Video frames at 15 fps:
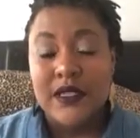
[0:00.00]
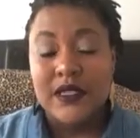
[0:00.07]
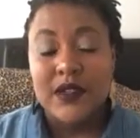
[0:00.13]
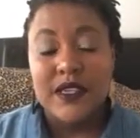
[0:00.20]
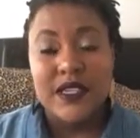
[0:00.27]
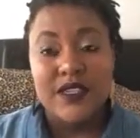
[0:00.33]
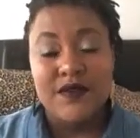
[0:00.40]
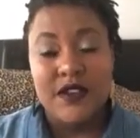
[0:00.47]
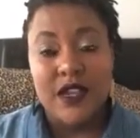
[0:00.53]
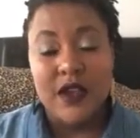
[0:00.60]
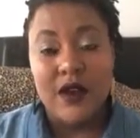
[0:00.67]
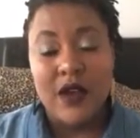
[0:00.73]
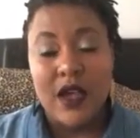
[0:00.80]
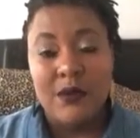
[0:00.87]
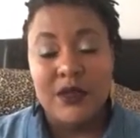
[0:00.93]
So in this
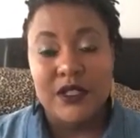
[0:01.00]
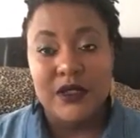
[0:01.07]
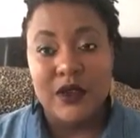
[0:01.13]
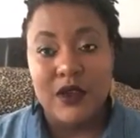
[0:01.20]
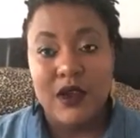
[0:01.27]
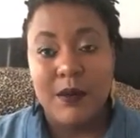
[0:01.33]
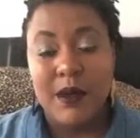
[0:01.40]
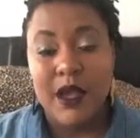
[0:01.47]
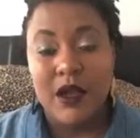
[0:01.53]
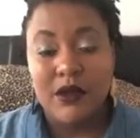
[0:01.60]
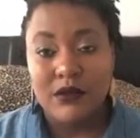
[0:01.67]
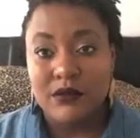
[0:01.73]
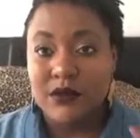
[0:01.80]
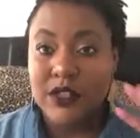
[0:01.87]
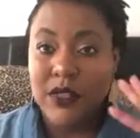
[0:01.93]
video, I'm going to talk
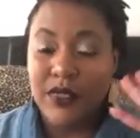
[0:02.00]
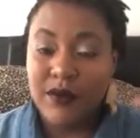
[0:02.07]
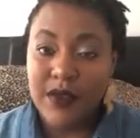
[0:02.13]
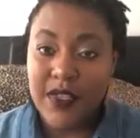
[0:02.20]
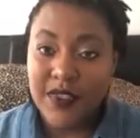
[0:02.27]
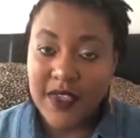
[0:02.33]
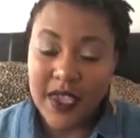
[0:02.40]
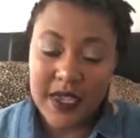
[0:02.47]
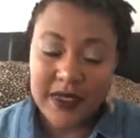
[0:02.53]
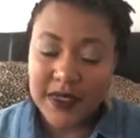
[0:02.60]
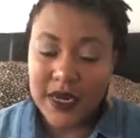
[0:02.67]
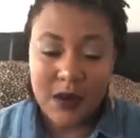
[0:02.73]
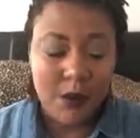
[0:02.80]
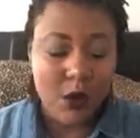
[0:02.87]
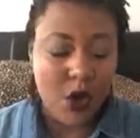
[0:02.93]
about the three things
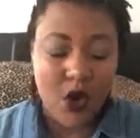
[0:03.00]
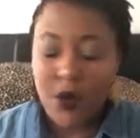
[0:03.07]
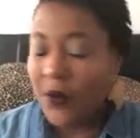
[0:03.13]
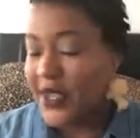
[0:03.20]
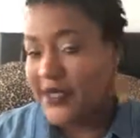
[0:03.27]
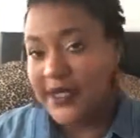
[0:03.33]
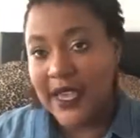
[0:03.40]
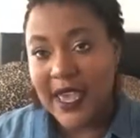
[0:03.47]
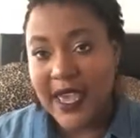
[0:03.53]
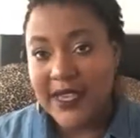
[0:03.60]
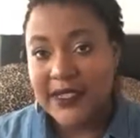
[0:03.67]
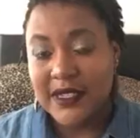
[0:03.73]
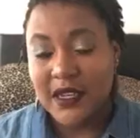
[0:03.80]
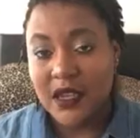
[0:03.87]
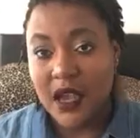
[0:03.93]
that I'm always
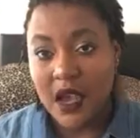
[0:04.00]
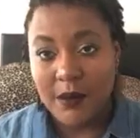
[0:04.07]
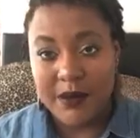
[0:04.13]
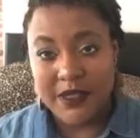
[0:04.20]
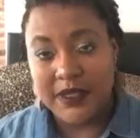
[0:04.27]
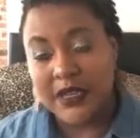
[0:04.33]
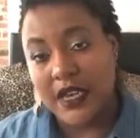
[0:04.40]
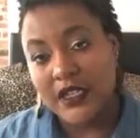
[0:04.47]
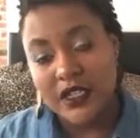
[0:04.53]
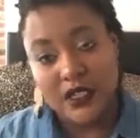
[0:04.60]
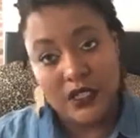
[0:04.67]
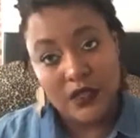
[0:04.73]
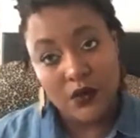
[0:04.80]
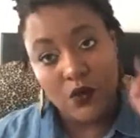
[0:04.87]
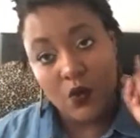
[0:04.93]
asked in the comment
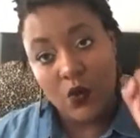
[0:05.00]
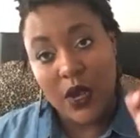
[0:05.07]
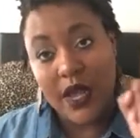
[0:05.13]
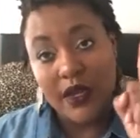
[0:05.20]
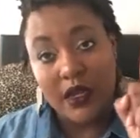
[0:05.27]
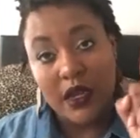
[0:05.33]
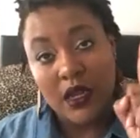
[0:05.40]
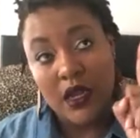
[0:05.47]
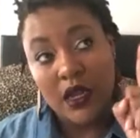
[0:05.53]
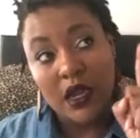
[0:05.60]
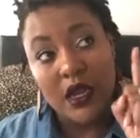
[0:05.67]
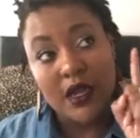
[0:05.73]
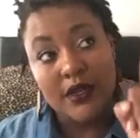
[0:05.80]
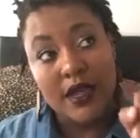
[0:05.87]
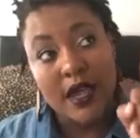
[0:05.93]
section. One,
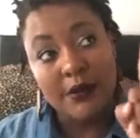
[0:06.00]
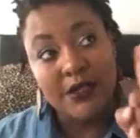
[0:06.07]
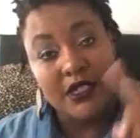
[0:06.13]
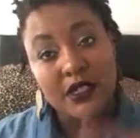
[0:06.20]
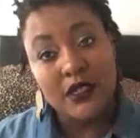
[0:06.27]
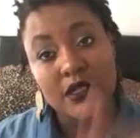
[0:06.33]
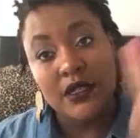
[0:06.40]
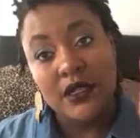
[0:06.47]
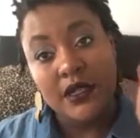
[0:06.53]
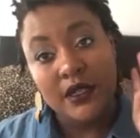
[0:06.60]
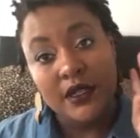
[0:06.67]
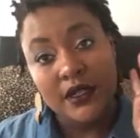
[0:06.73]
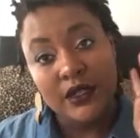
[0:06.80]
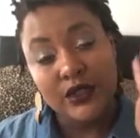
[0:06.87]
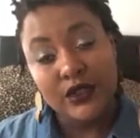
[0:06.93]
adoption,
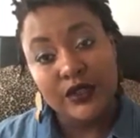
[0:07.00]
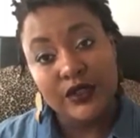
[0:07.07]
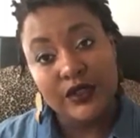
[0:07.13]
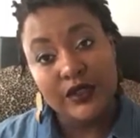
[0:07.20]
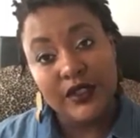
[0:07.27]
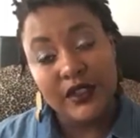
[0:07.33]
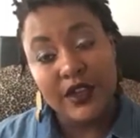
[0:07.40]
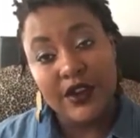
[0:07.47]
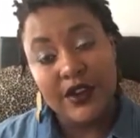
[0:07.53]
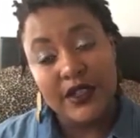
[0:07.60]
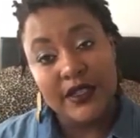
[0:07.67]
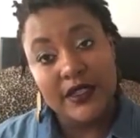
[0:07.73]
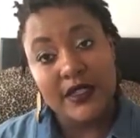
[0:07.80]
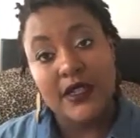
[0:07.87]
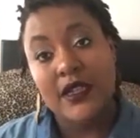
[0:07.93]

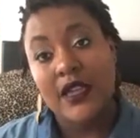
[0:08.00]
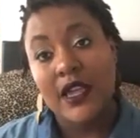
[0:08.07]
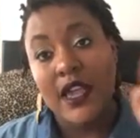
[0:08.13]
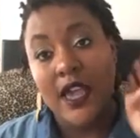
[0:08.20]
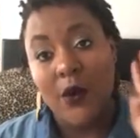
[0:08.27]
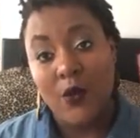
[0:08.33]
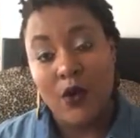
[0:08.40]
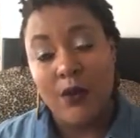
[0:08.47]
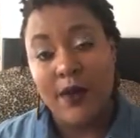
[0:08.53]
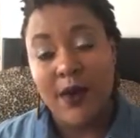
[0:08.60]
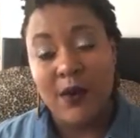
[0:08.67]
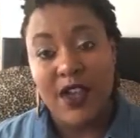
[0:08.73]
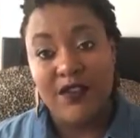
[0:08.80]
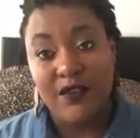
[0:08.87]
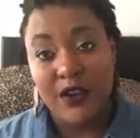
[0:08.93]
surrogacy, and will my
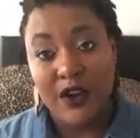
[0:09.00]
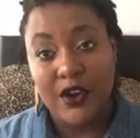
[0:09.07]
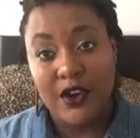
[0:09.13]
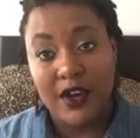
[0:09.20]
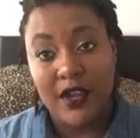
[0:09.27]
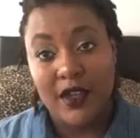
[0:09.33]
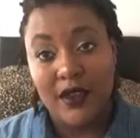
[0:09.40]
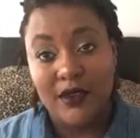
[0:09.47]
wife curry.